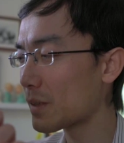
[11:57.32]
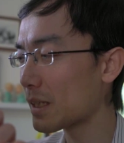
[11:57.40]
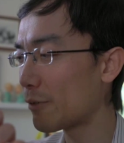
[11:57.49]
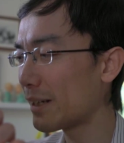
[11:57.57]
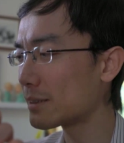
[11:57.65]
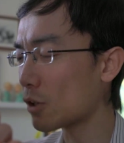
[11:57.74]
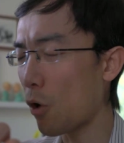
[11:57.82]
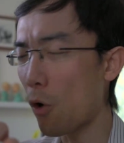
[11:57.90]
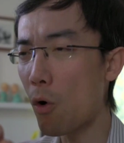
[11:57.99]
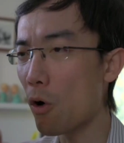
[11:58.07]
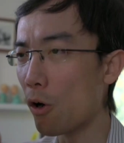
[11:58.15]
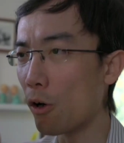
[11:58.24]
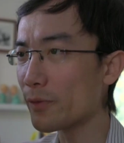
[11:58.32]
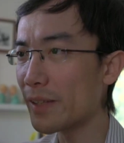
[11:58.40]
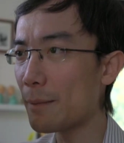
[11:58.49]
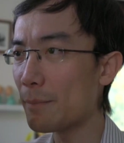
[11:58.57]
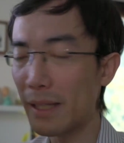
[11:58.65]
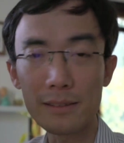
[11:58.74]
I think it's all of
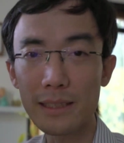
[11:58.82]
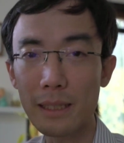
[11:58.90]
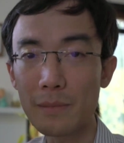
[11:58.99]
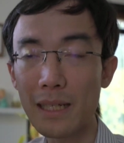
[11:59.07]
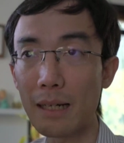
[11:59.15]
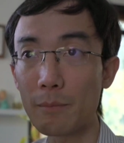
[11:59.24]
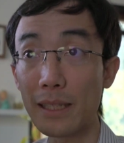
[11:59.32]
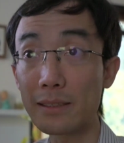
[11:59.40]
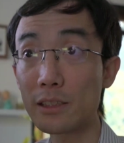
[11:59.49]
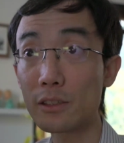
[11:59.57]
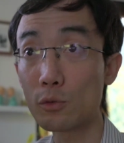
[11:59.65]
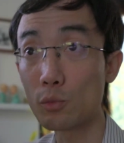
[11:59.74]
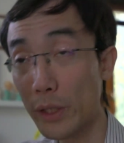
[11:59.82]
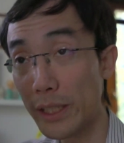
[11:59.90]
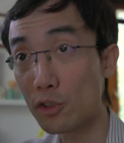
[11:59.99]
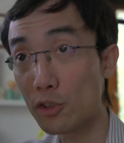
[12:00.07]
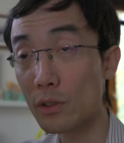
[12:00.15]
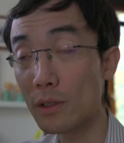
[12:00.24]
them at the same time. Like
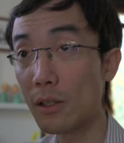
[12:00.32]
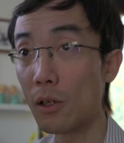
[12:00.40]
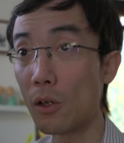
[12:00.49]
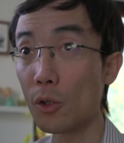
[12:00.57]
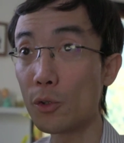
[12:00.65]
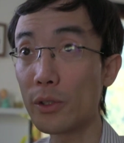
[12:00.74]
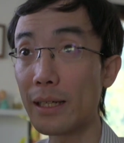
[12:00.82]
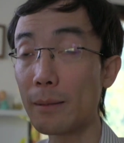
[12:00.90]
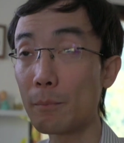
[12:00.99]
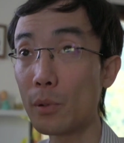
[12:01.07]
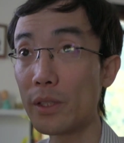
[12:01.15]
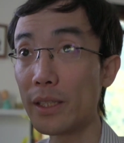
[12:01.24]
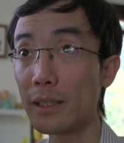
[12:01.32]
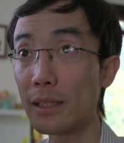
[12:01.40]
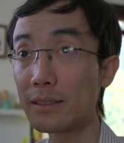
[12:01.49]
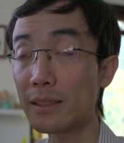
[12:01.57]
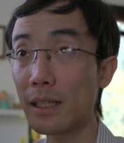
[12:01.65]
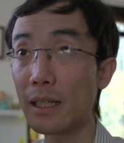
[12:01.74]
switch, or you can put in
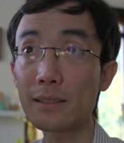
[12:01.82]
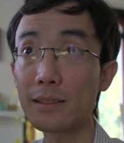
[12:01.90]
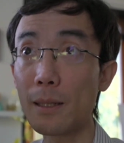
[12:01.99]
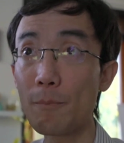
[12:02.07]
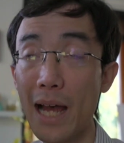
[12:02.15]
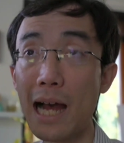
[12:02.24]
a custom